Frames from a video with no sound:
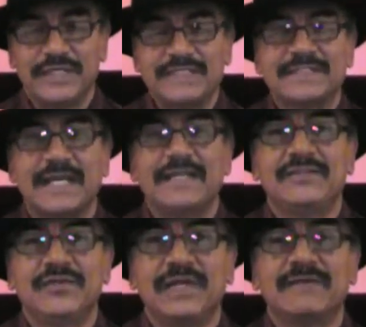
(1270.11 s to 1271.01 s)

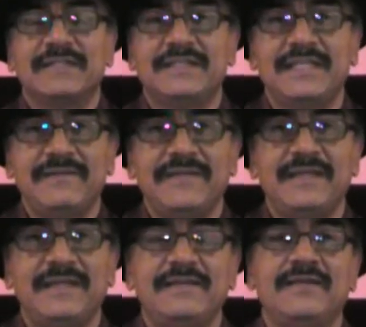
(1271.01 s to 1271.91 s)
inside to have a
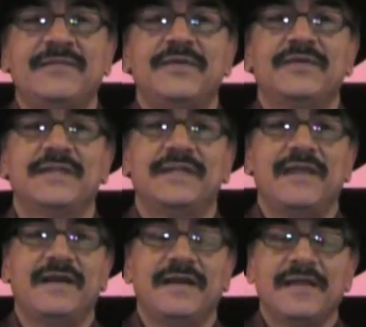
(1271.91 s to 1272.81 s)
TV interview in
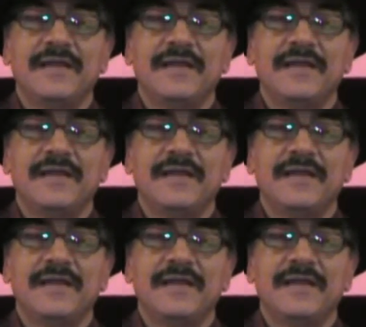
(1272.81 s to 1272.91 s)
there.